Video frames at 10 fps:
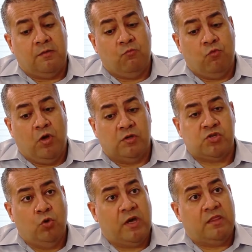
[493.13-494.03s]
we also
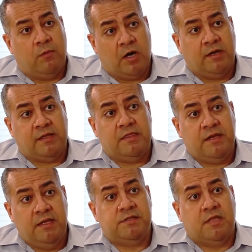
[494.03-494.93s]
look at the market and the
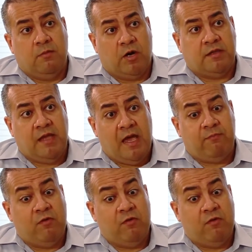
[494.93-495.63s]
needs that the market have,